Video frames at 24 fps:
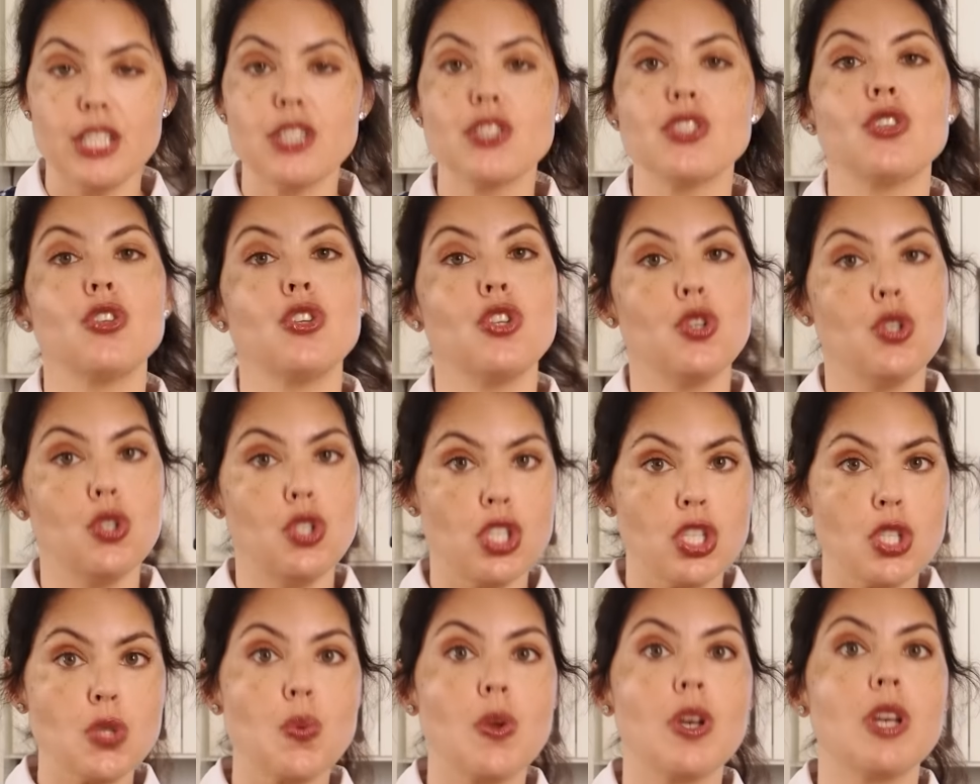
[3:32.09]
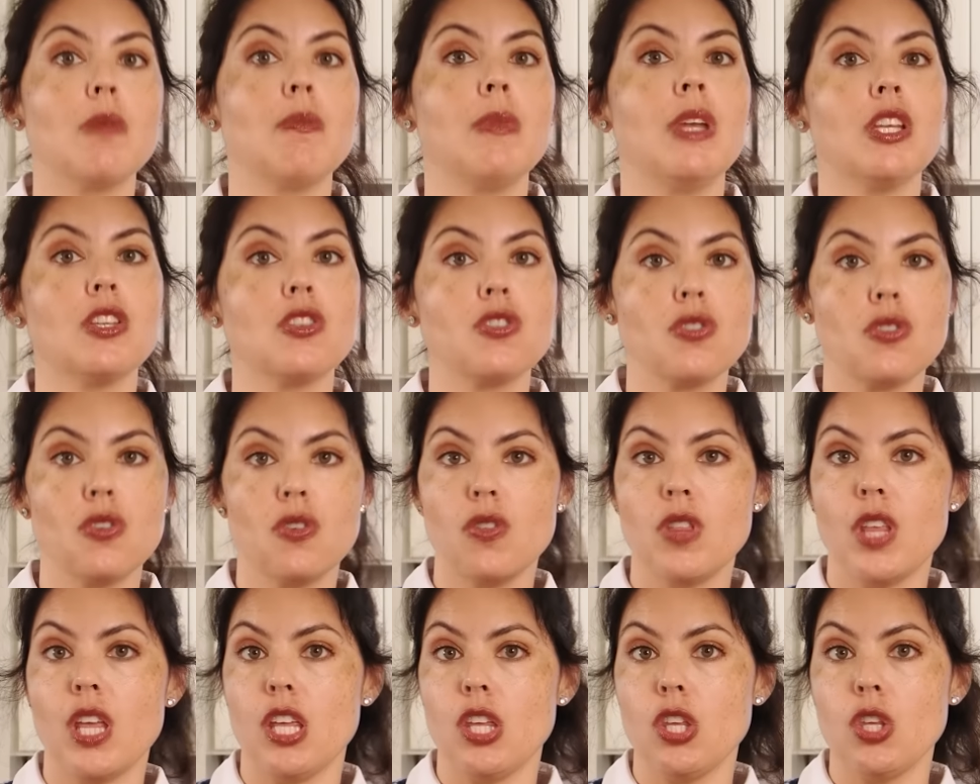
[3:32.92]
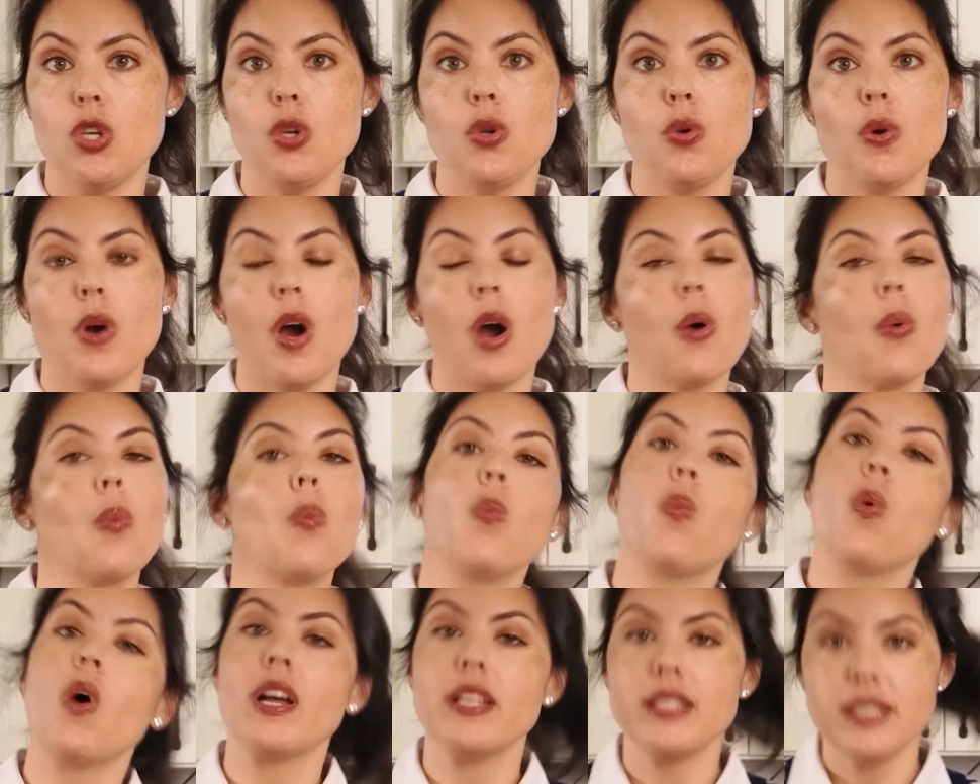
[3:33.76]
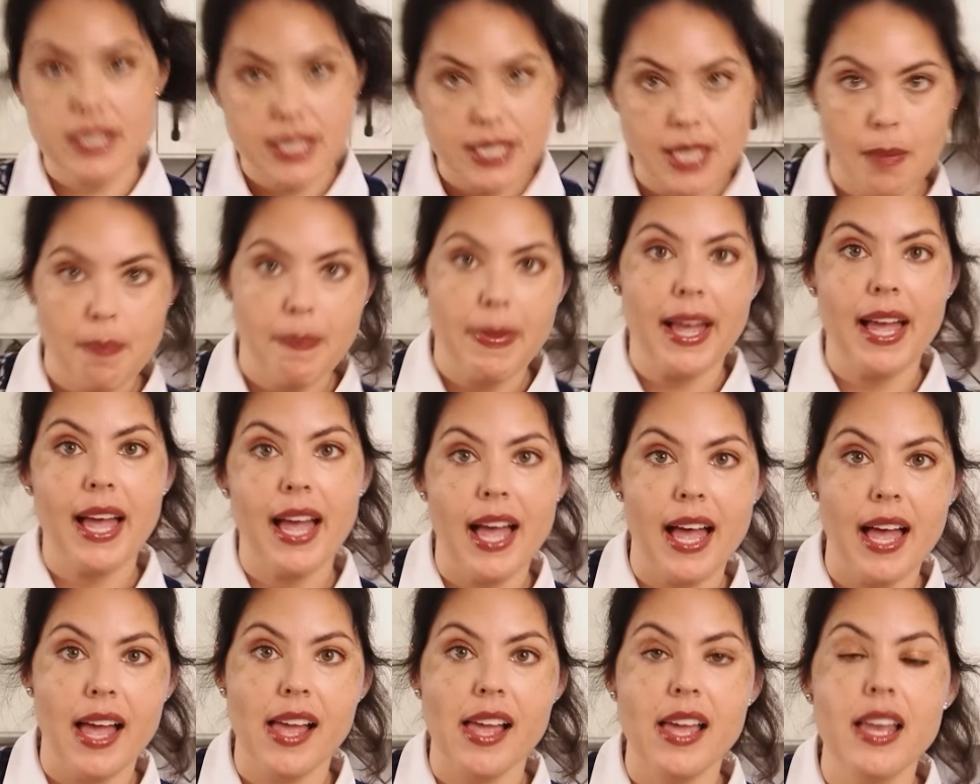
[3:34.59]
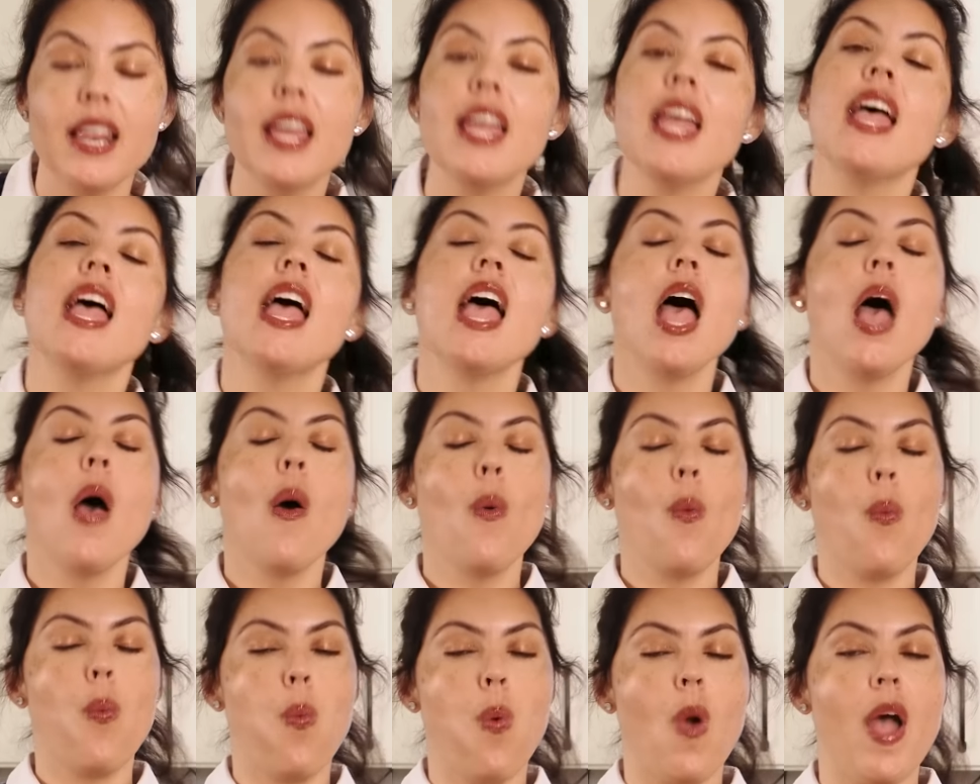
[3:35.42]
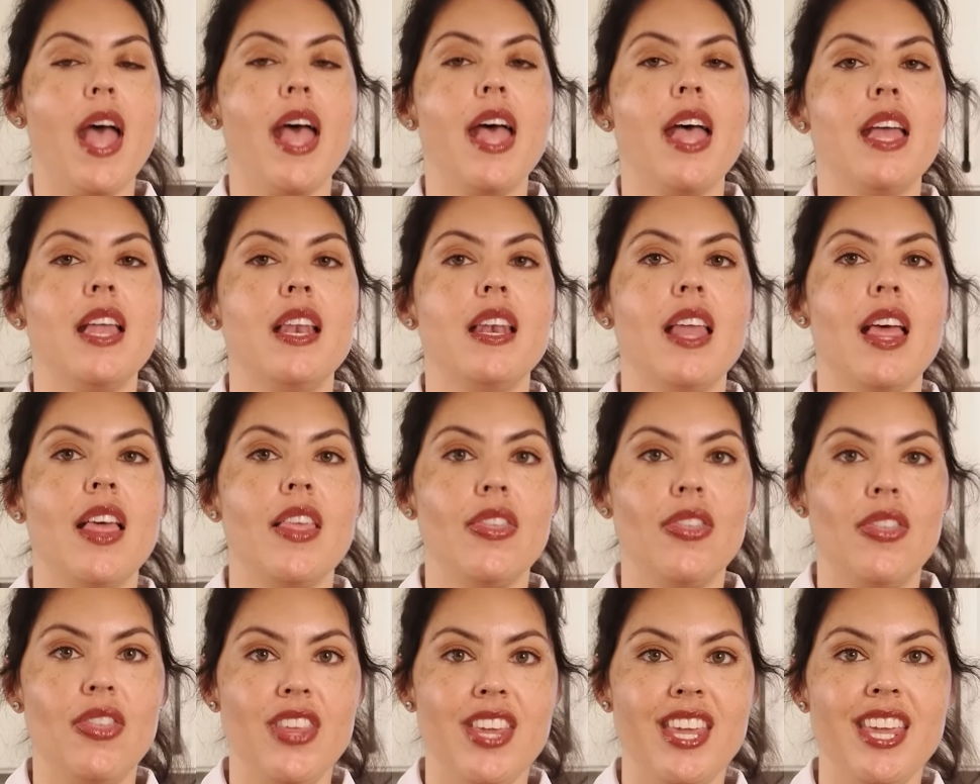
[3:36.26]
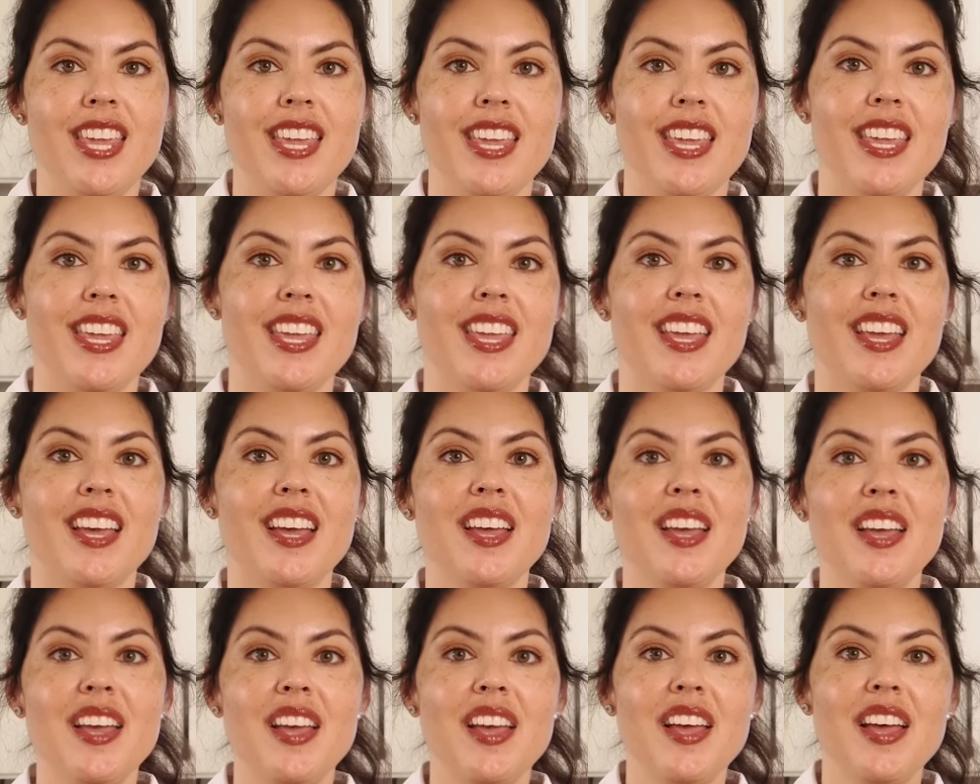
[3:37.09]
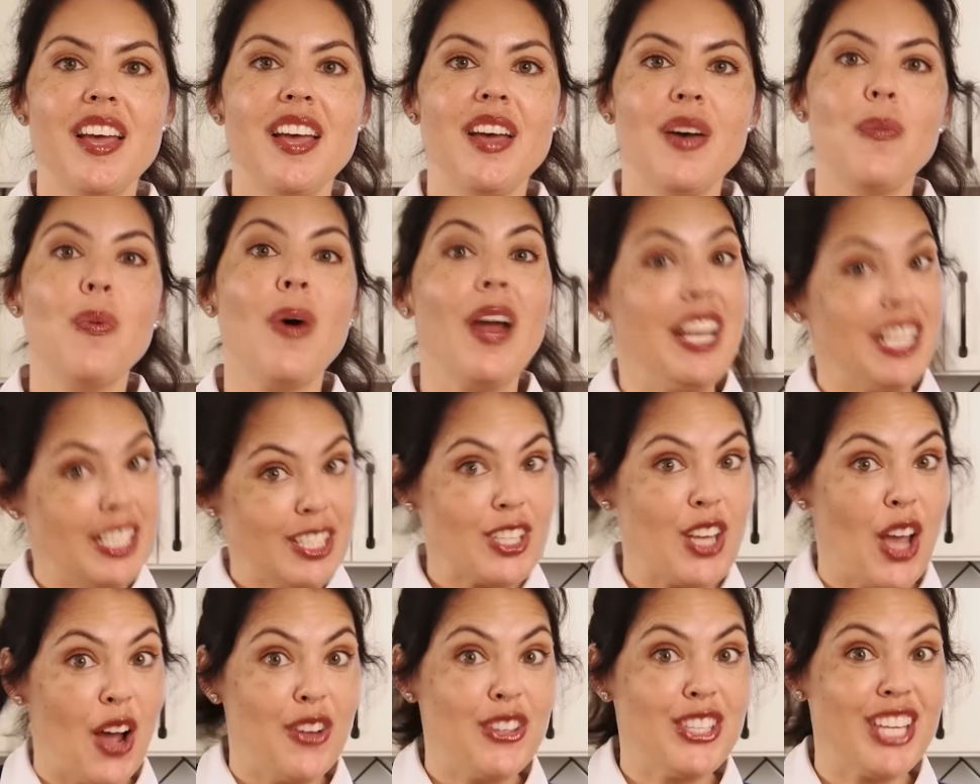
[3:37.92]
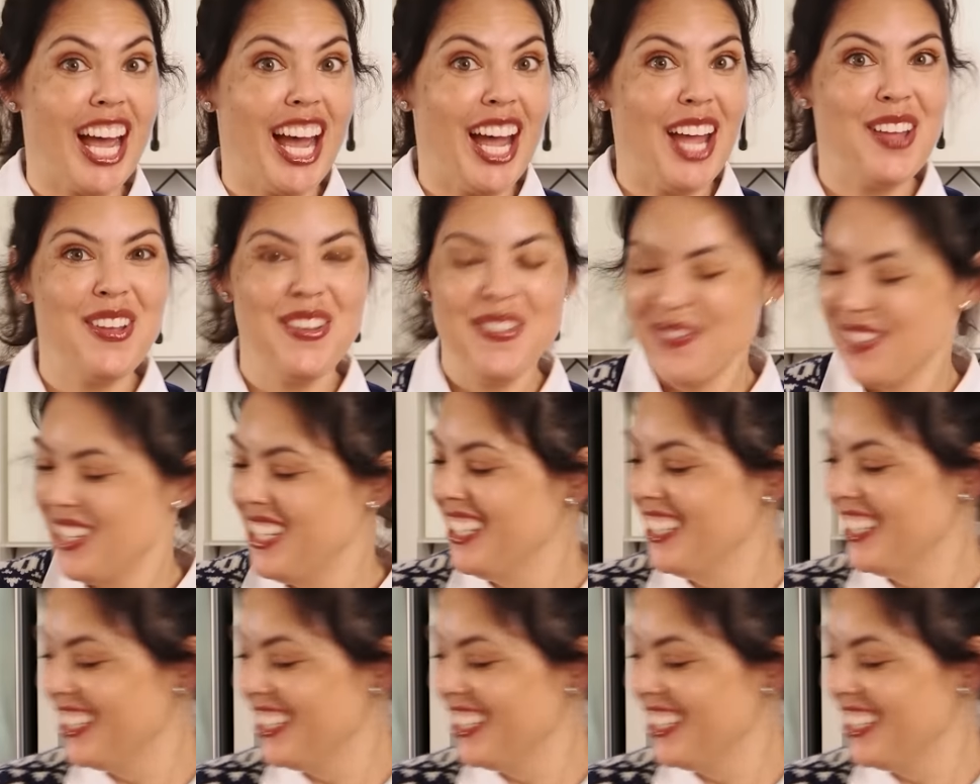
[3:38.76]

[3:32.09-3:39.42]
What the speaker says: So you just want to make sure that you are one step ahead when it's go time.